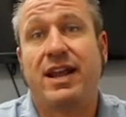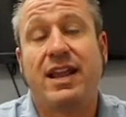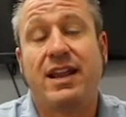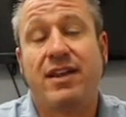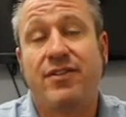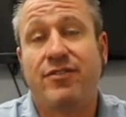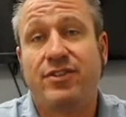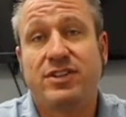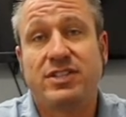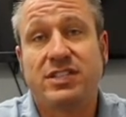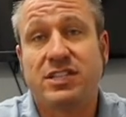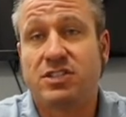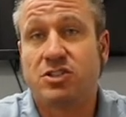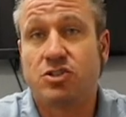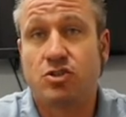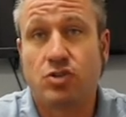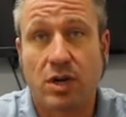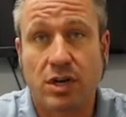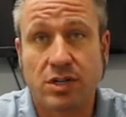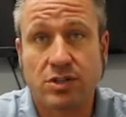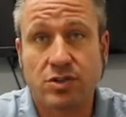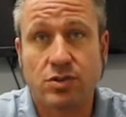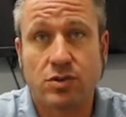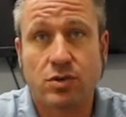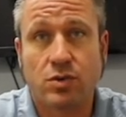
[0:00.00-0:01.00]
And if it's a
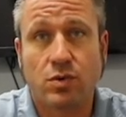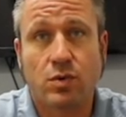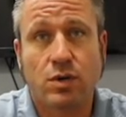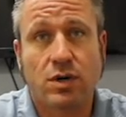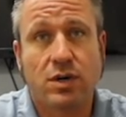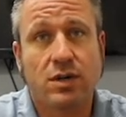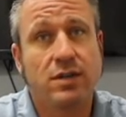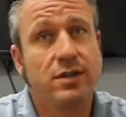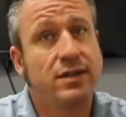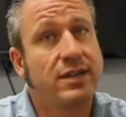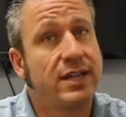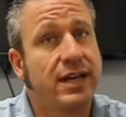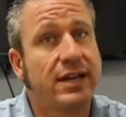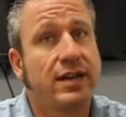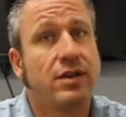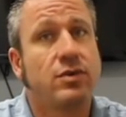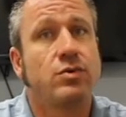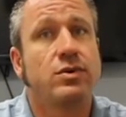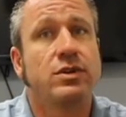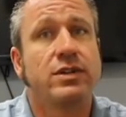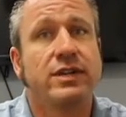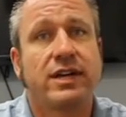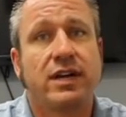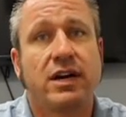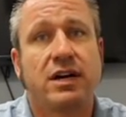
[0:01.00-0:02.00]
structural wall, that could
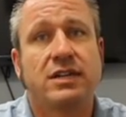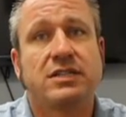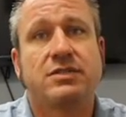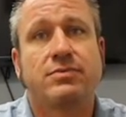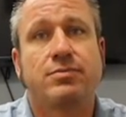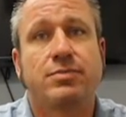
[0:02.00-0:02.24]
really cause